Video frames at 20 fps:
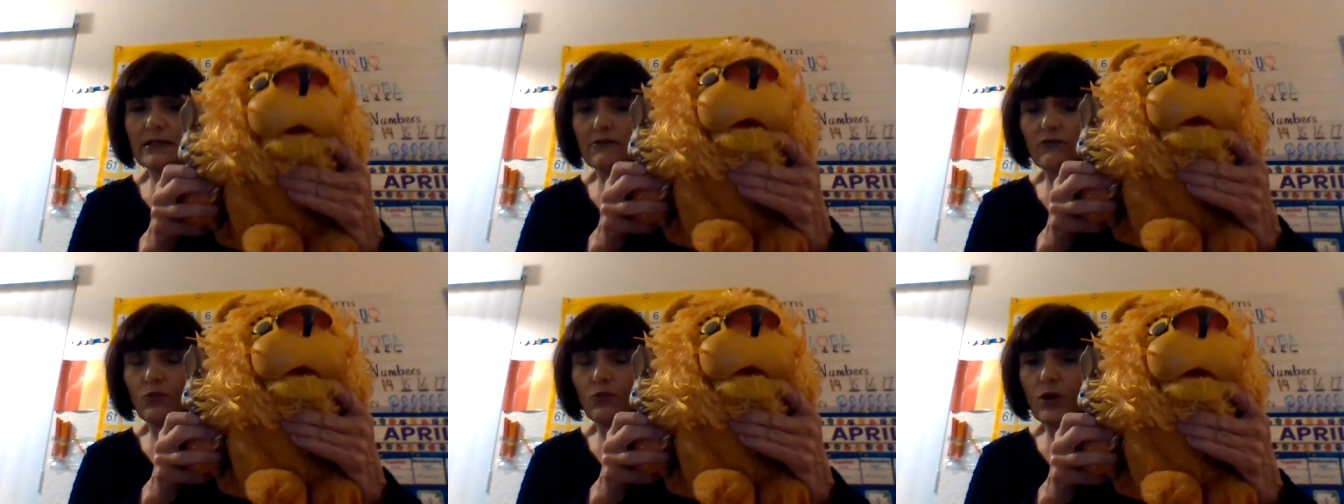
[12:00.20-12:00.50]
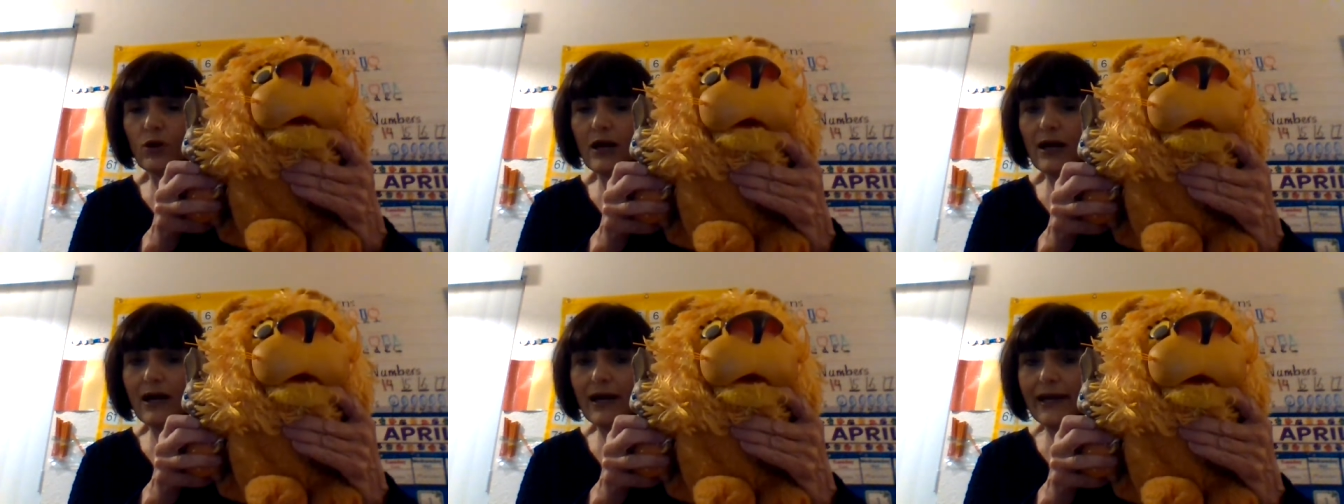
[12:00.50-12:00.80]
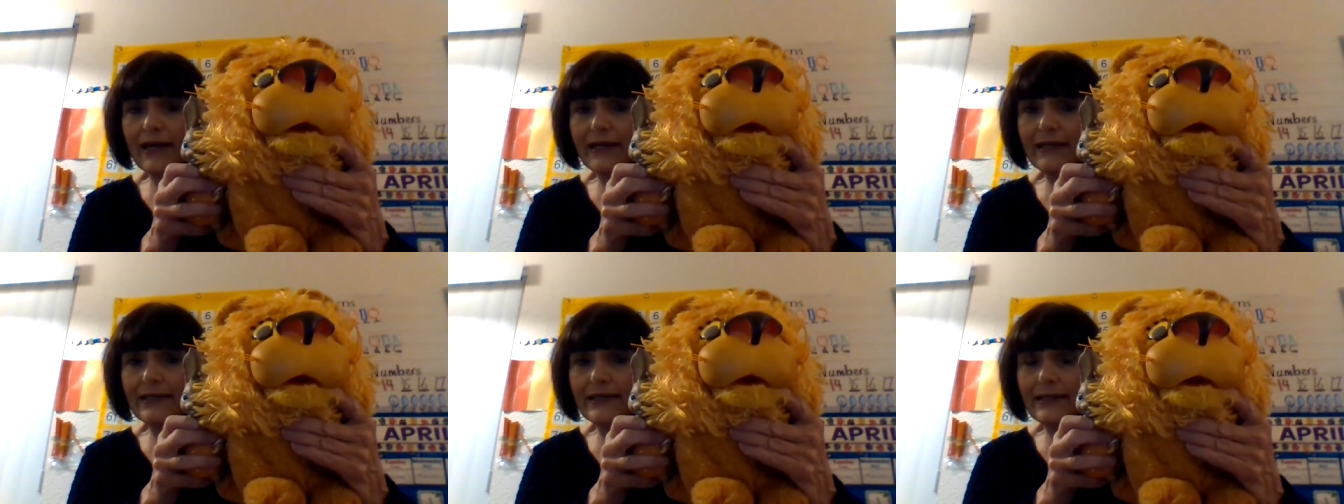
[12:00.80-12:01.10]
of
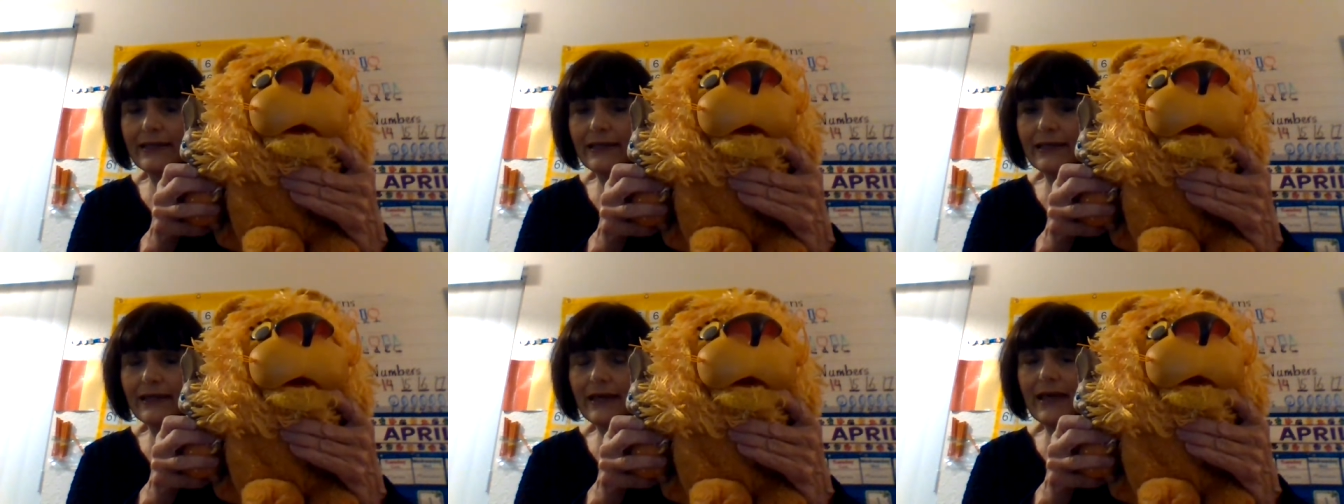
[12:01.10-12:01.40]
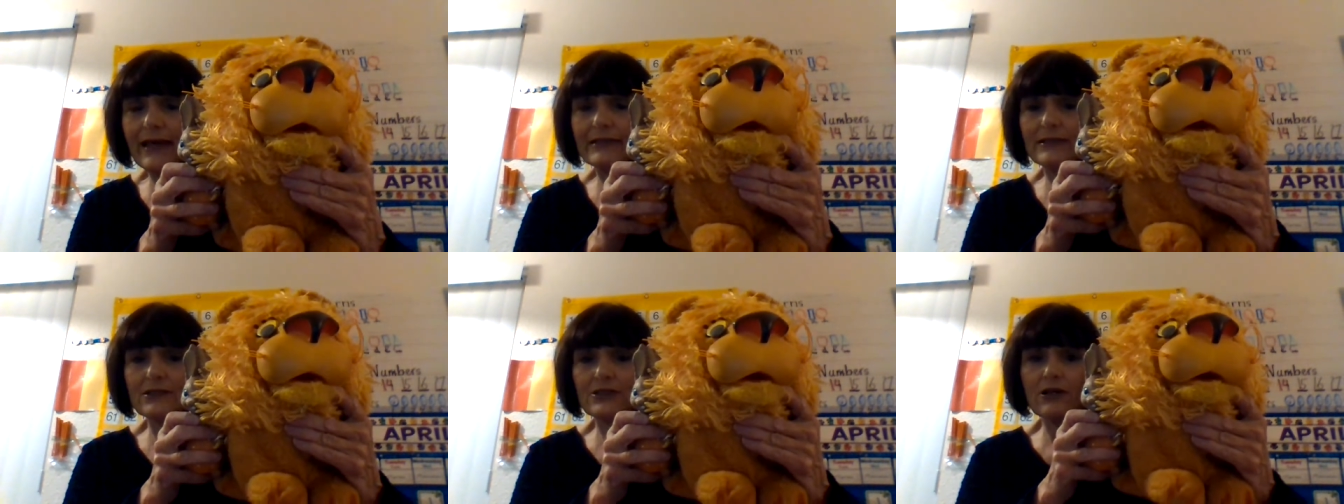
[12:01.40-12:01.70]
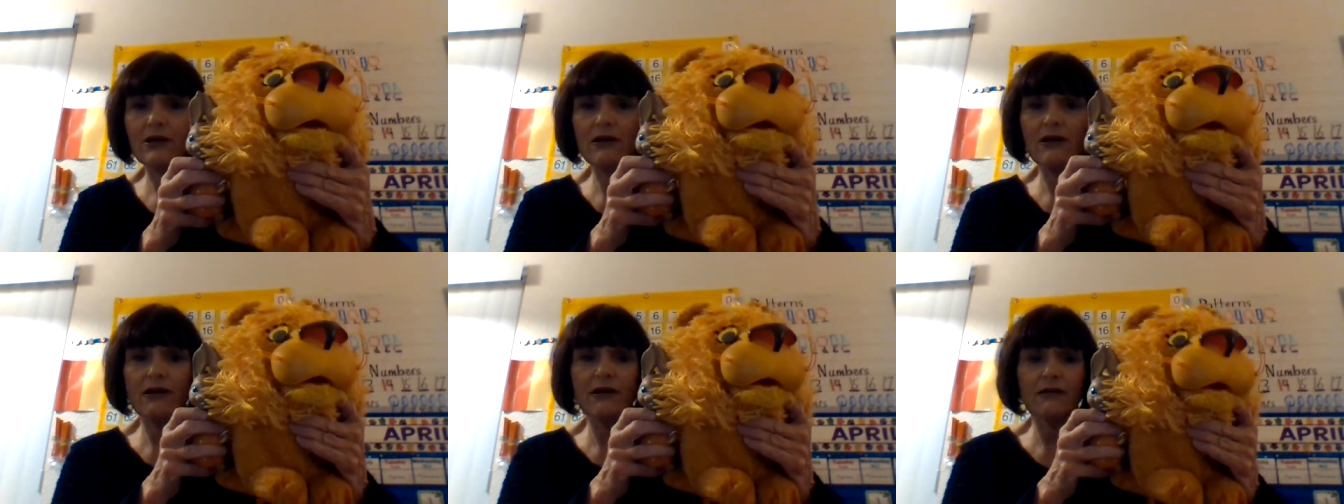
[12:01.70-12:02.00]
wide and
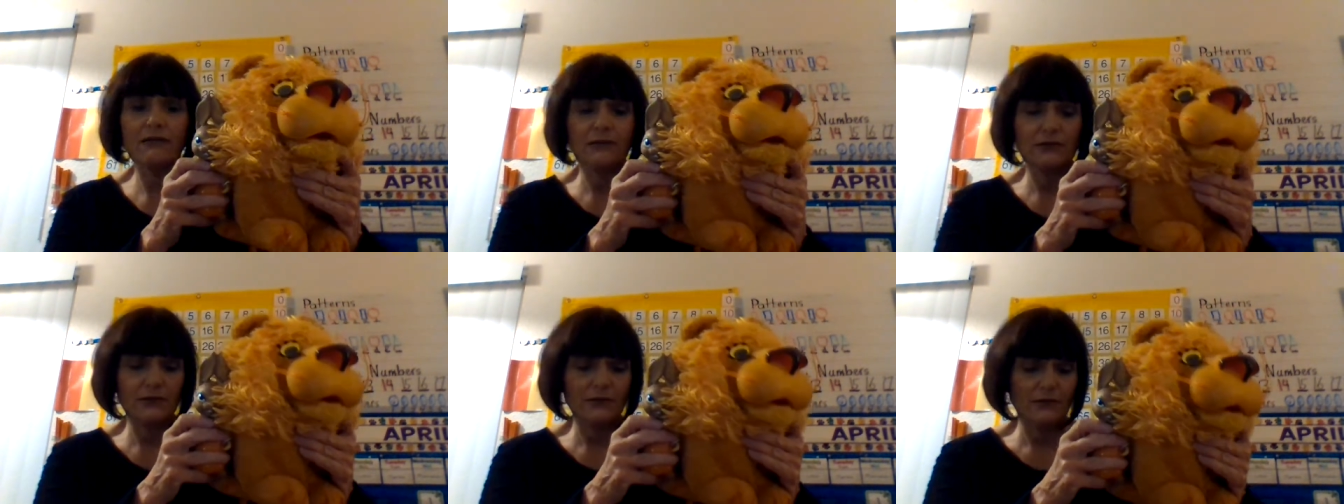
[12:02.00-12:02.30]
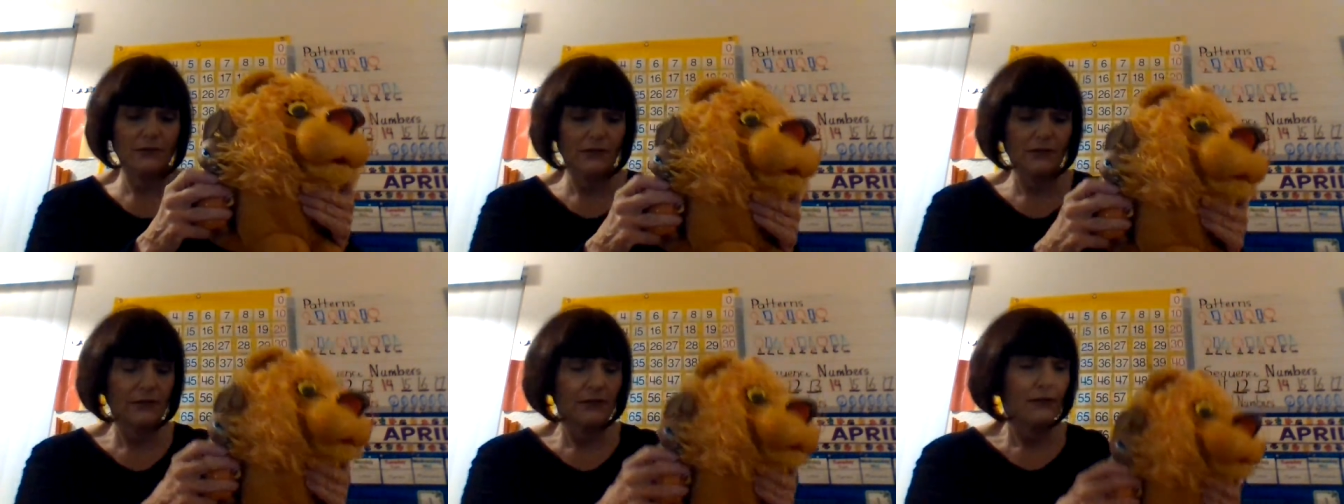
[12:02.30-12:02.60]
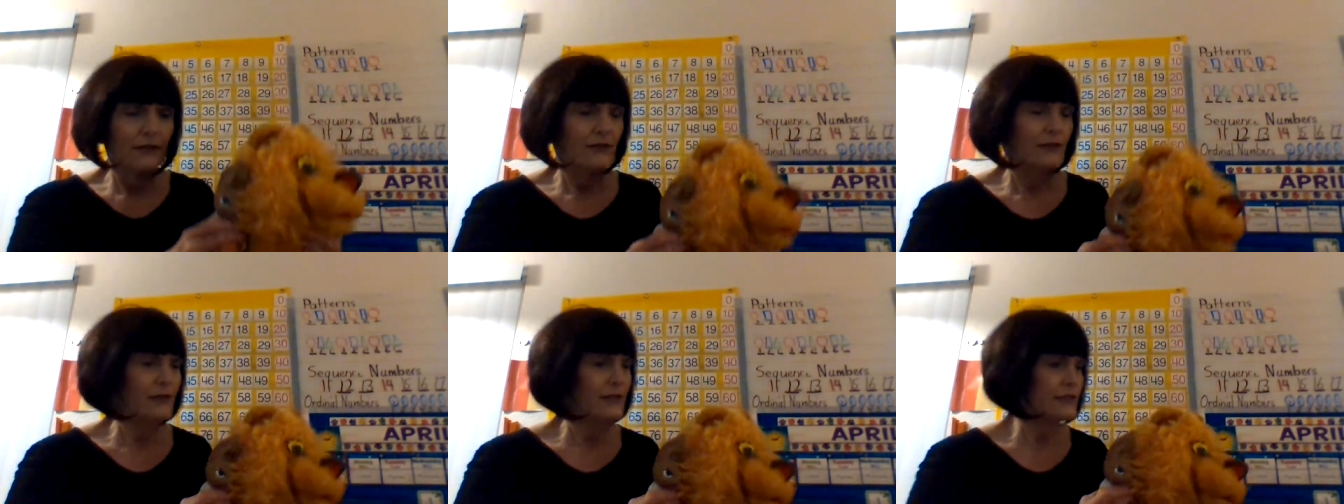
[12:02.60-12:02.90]
taller.
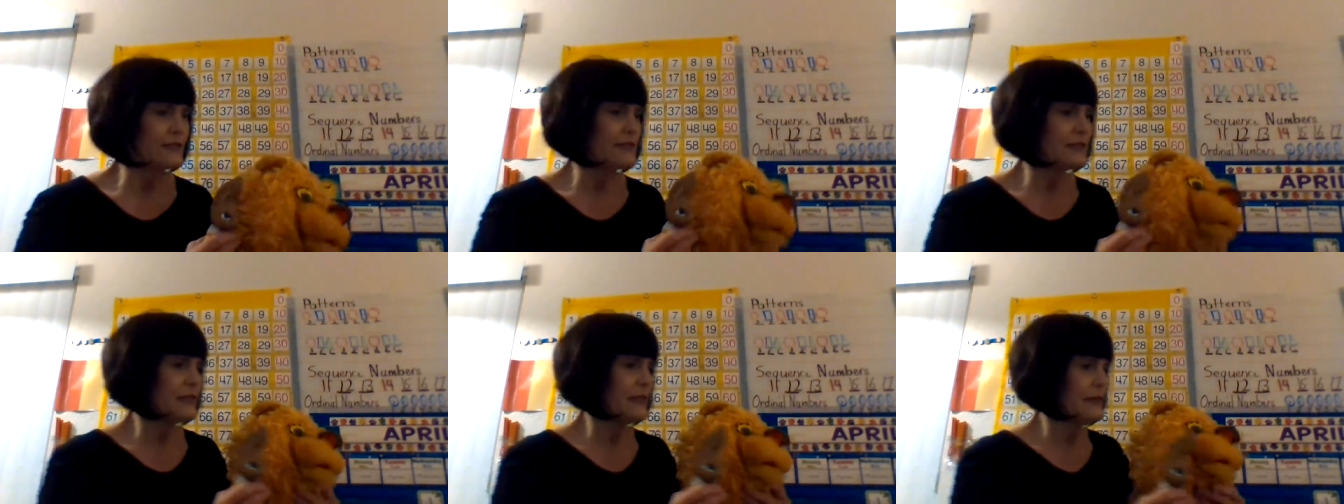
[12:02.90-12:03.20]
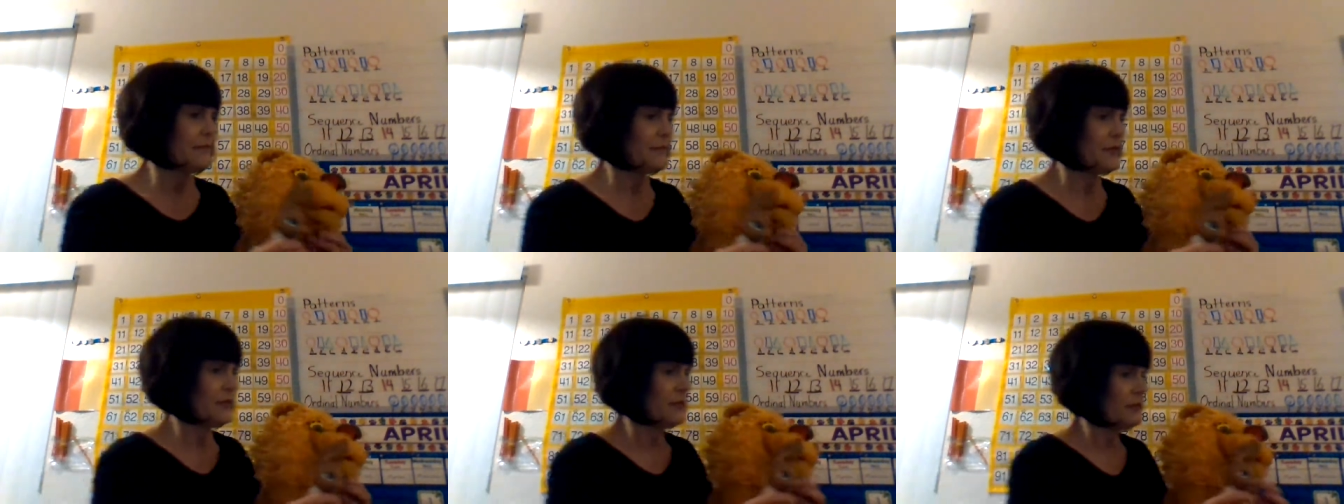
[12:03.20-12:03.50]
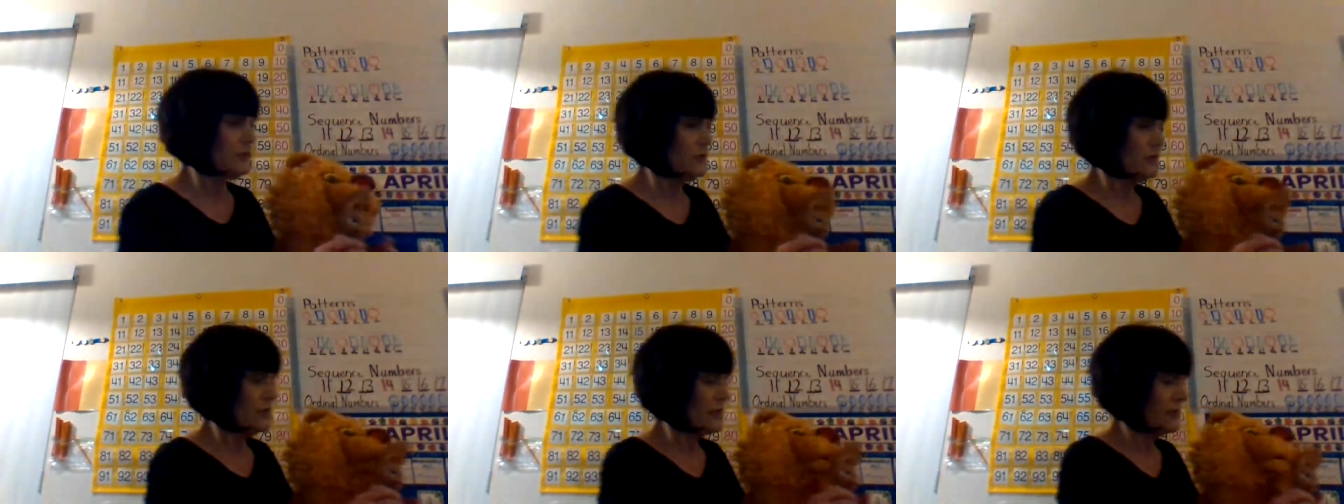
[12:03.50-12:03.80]
Let's see, I'm going to
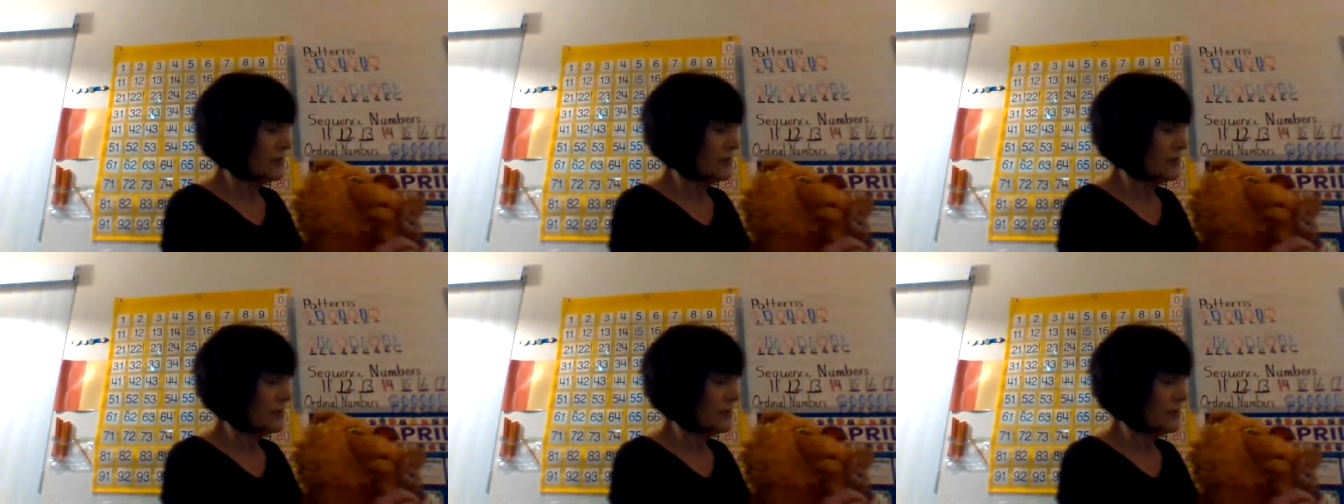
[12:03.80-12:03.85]
look